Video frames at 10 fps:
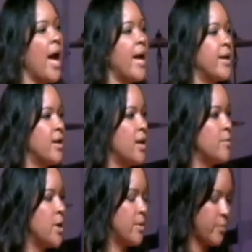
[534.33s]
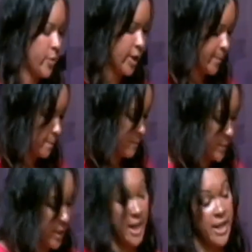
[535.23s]
I can come up with,
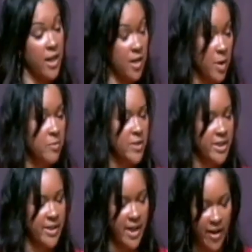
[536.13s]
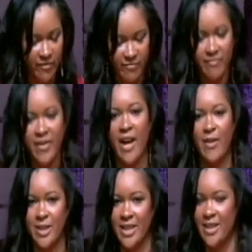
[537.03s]
and I didn't come up with it, I
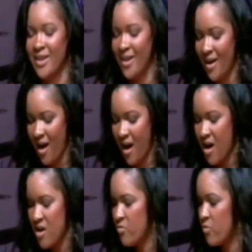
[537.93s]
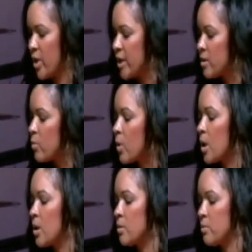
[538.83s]
found it, in the
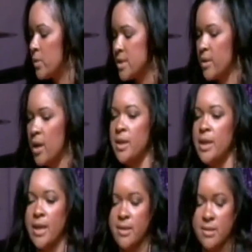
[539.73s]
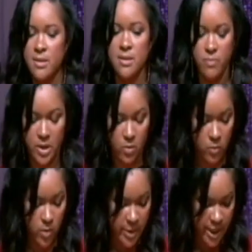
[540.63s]
Word was the instance with the
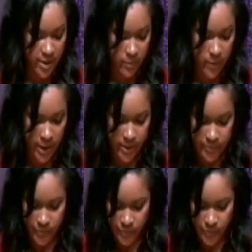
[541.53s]
woman at the well.